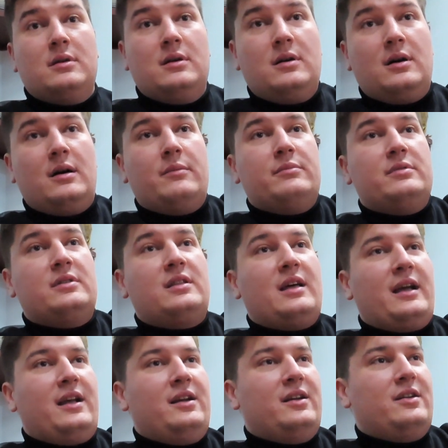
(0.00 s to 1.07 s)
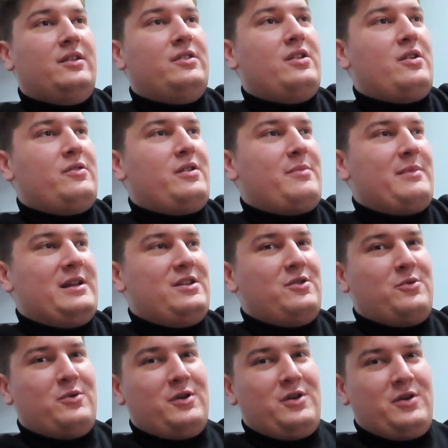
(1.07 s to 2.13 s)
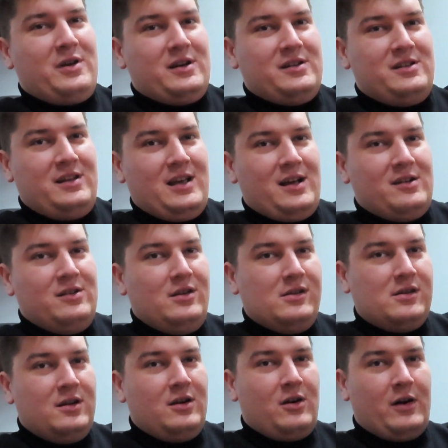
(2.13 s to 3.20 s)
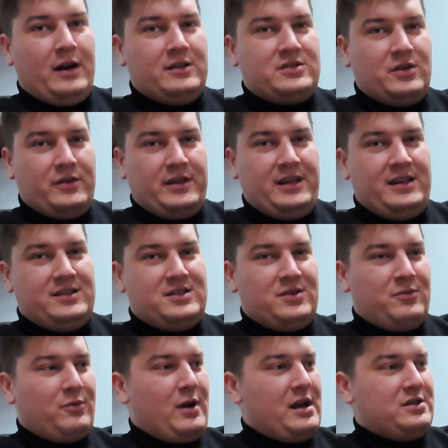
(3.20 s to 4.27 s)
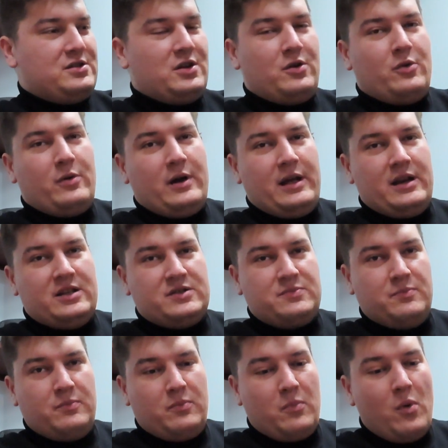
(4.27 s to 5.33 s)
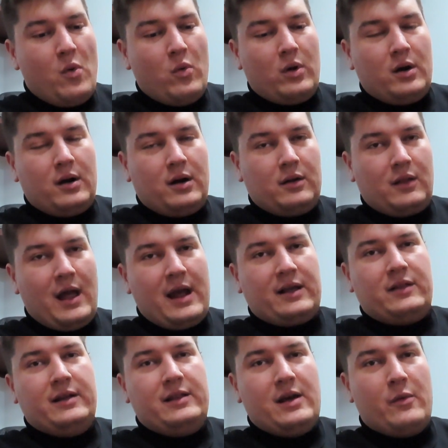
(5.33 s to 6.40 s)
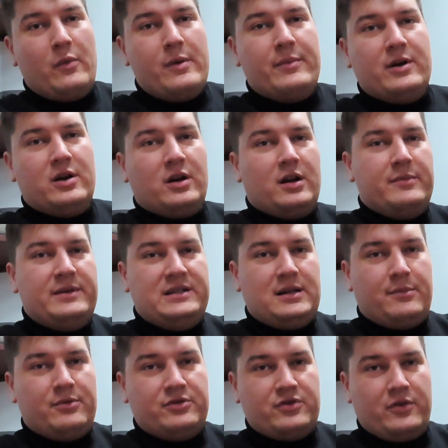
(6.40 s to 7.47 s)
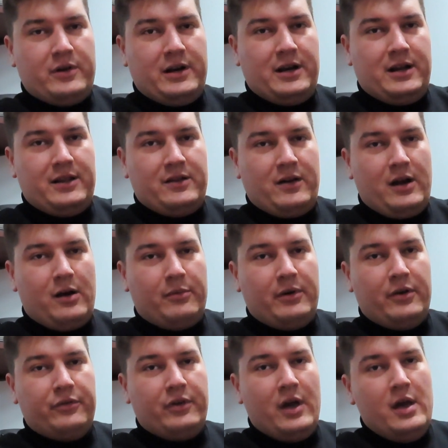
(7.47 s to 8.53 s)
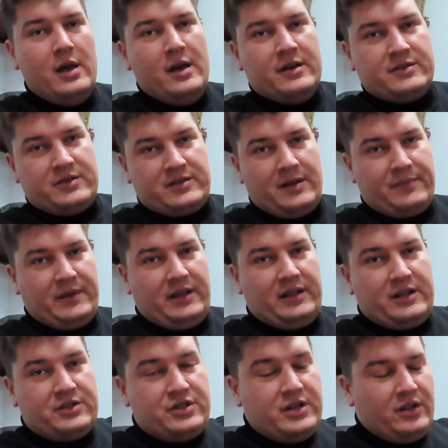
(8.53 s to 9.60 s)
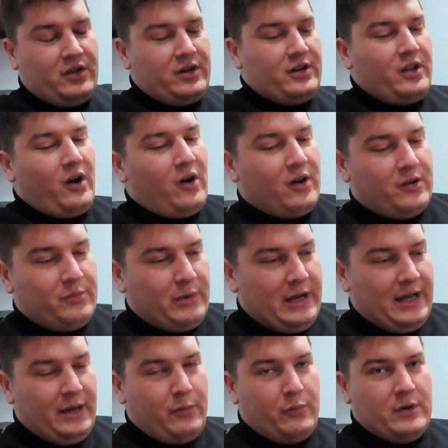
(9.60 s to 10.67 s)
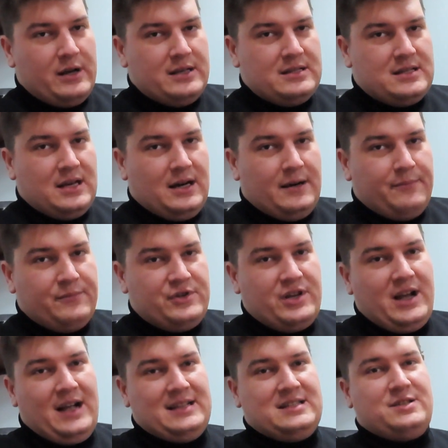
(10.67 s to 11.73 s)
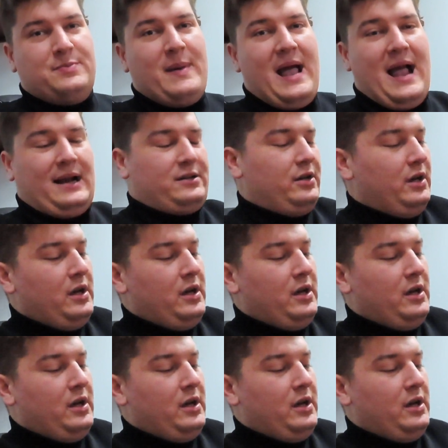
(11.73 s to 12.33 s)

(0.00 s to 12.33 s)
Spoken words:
No, I mean, or you can, yeah. All right, so these, right, so it is more likely that women are going to be double jointed in their elbows. So something that she learned the hard way was she got smacked